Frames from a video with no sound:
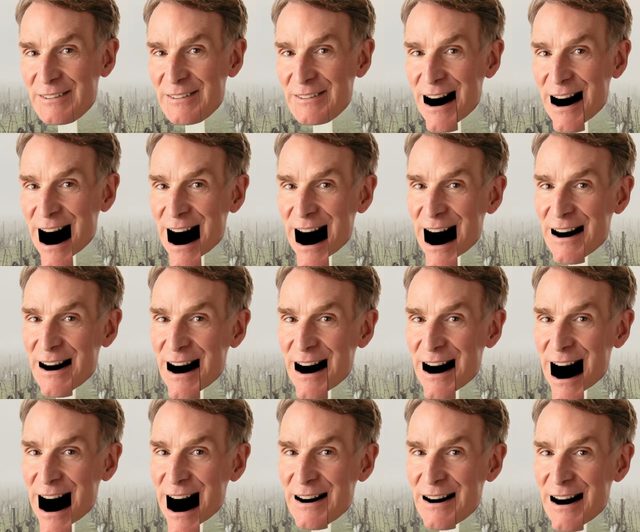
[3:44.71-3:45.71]
bad
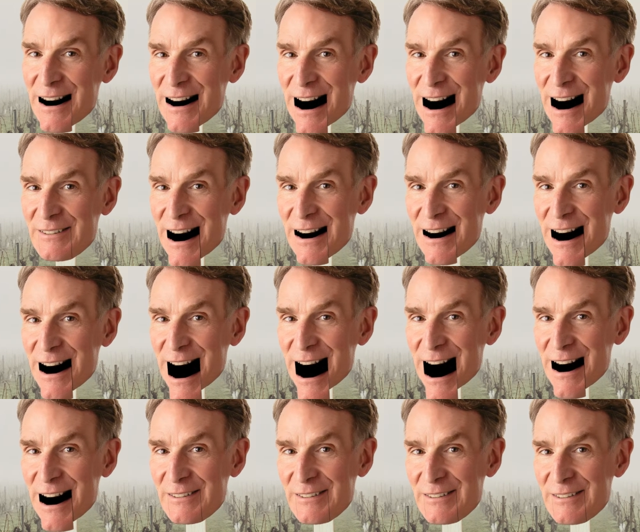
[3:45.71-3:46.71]
science, on just
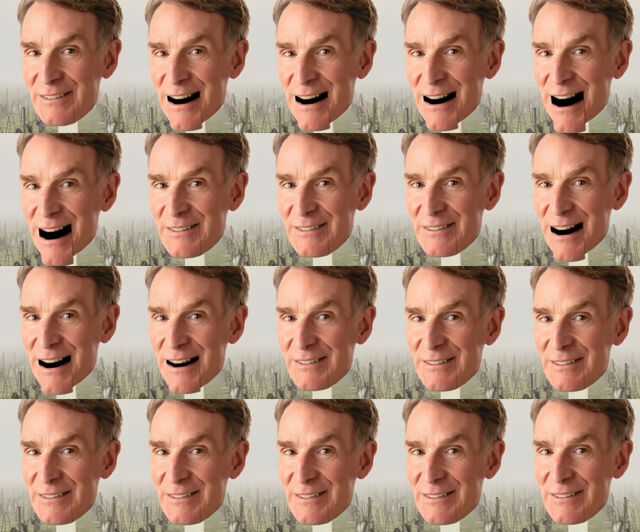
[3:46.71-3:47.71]
lack of understanding,
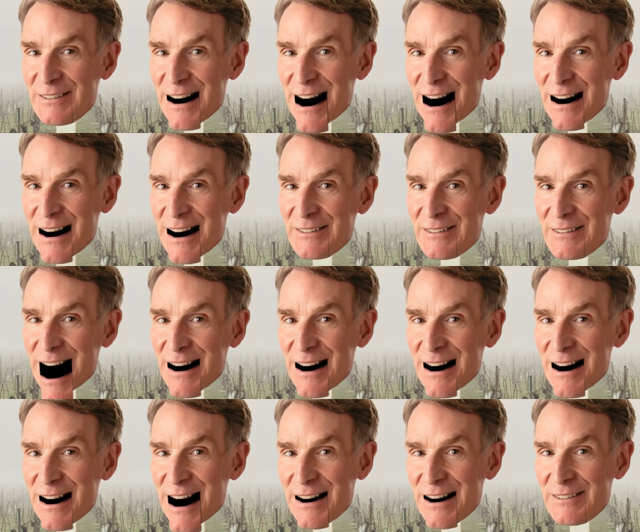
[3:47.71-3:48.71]
it's very
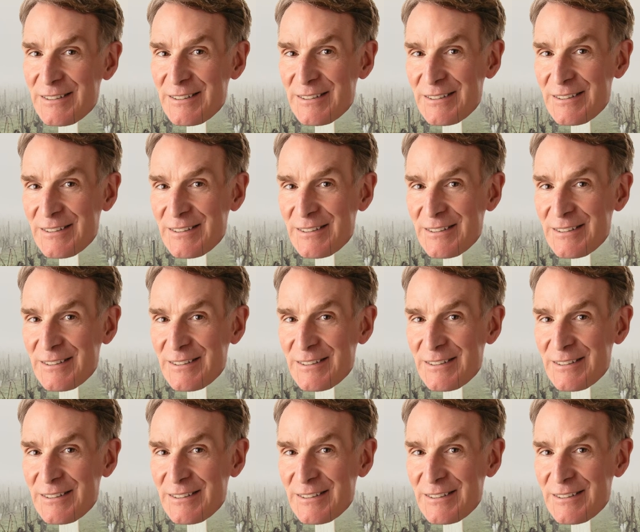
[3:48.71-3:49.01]
frustrating.